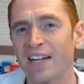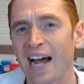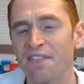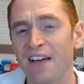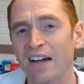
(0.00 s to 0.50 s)

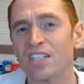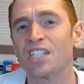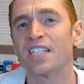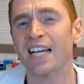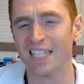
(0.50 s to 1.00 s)
found
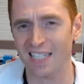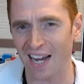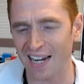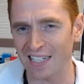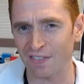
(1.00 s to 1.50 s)
six
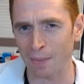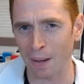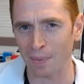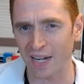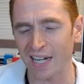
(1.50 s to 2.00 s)
scientific
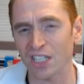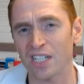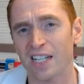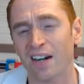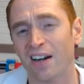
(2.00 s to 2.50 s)
publications
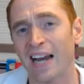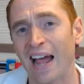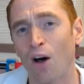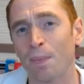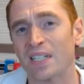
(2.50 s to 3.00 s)
that are going to
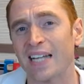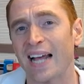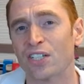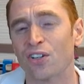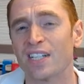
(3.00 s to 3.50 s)
help us to
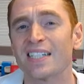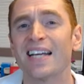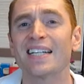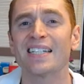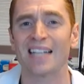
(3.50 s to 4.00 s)
answer this
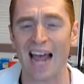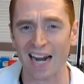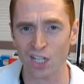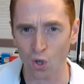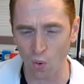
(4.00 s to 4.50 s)
exact
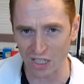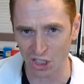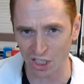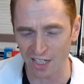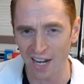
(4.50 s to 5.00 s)

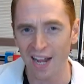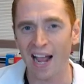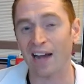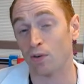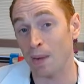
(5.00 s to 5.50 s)
question. And
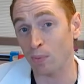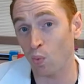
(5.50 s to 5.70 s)
remember what